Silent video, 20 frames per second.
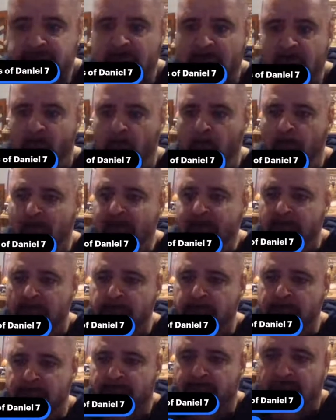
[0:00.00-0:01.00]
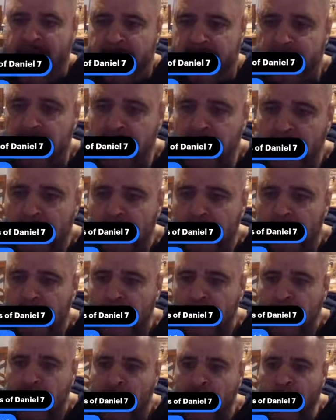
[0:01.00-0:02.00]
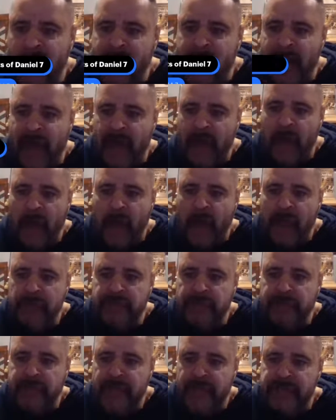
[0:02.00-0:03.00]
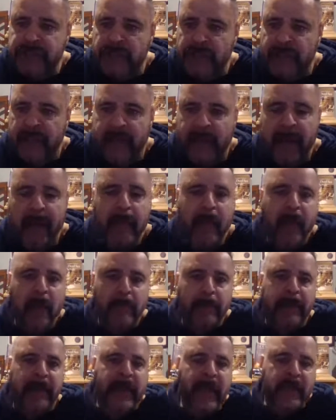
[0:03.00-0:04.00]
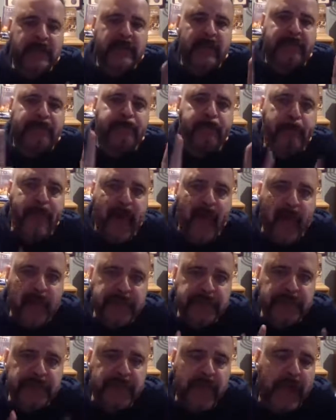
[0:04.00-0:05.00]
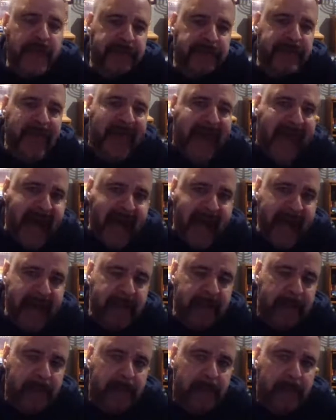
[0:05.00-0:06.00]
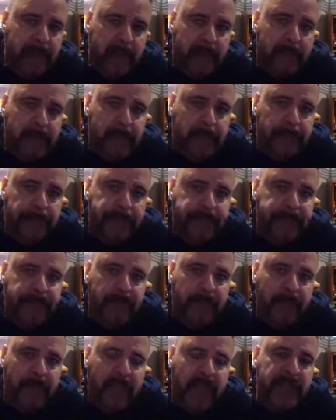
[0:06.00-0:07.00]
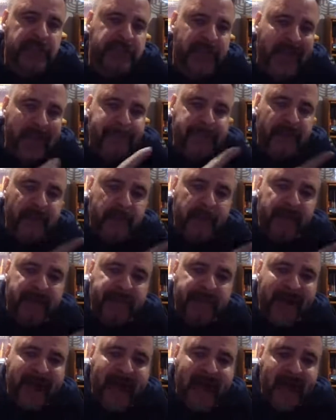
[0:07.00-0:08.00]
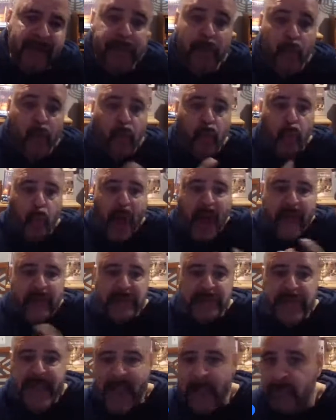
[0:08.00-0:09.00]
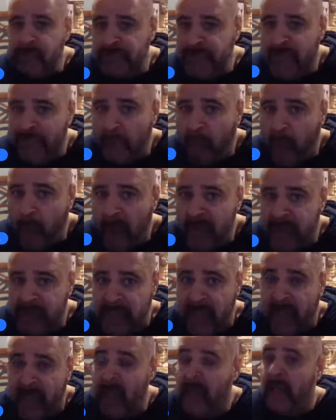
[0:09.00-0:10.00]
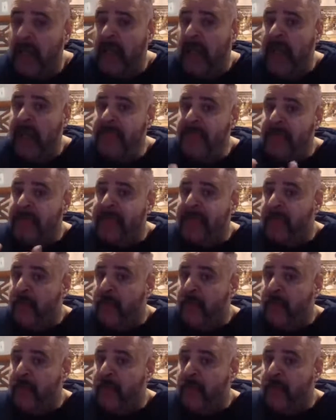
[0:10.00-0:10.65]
say, well, wait a minute. We got a contradiction here, because if Belshazzar died in chapter number 5, why does Daniel 7:1 say in the